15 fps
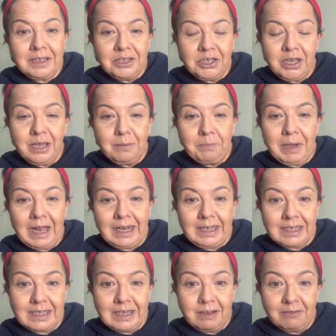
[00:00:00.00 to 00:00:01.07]
the cheek
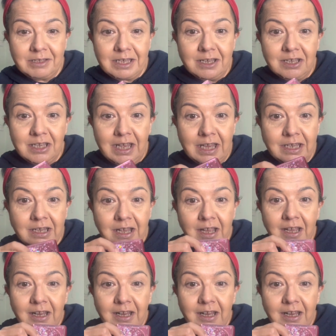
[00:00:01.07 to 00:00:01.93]
palettes. Now, as I said,